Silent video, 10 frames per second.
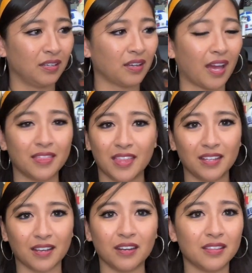I
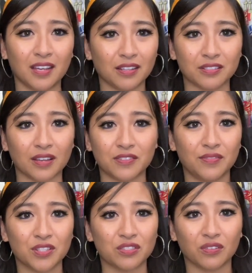think none of the others have
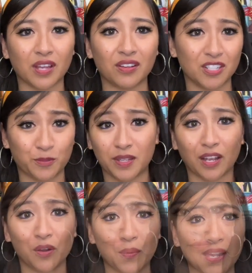even sold out, and it's been
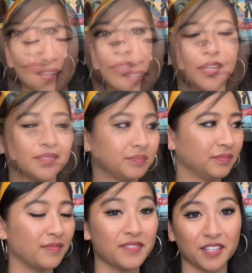like a week. Yeah,
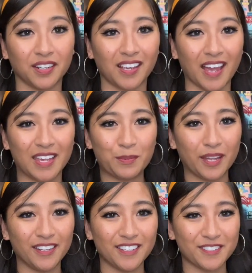sorry, I keep
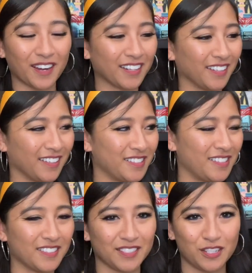getting distracted because
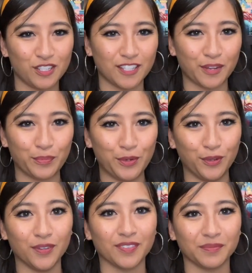she's in a
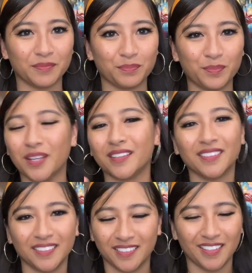mood. But
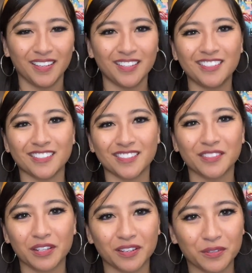just
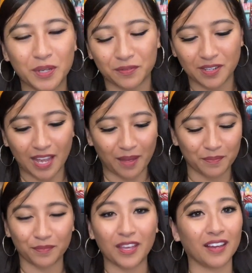quick recap,
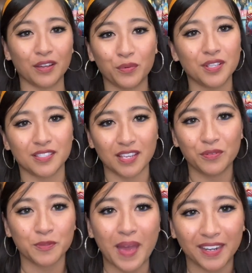yeah, it
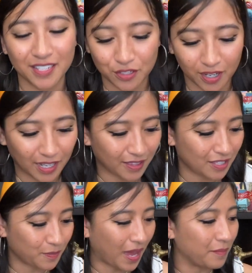was madness trying to get
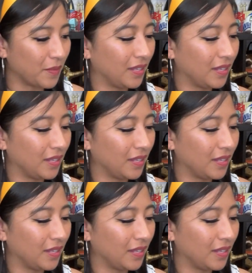this bag,